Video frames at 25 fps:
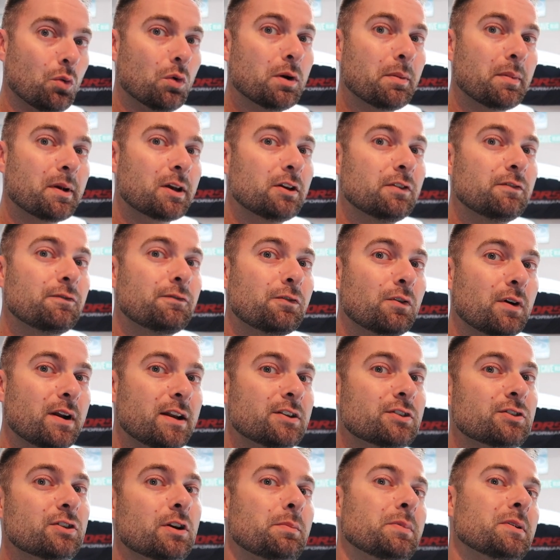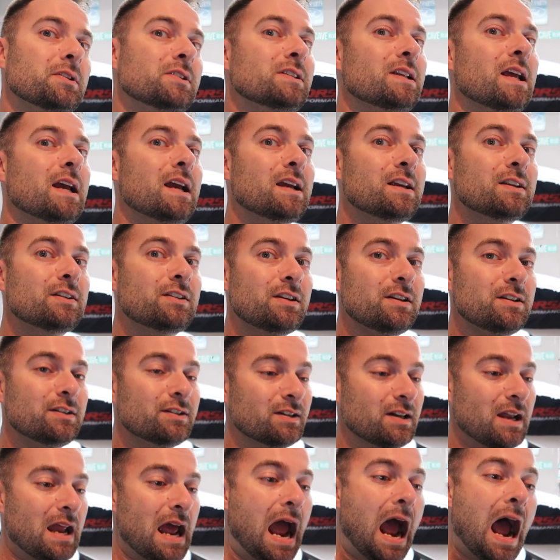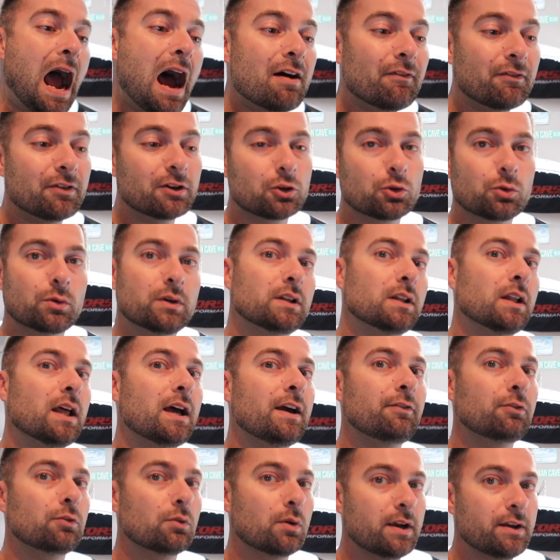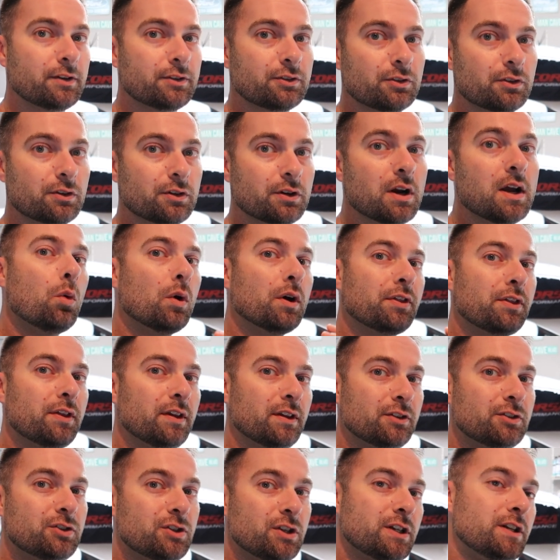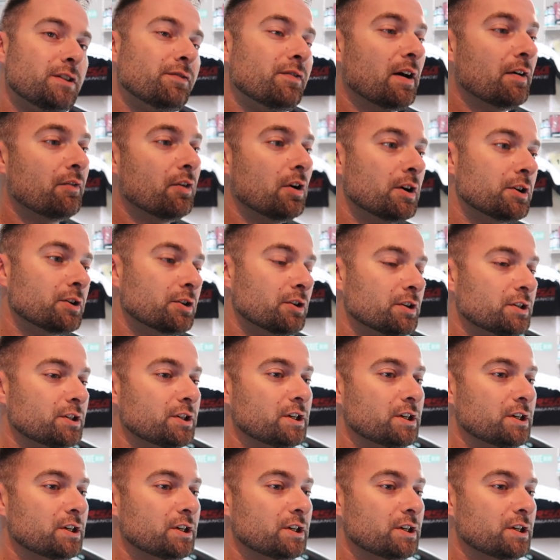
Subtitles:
one of my good friends, Serpent Stangs, he's an avid grid life racer with his GT500,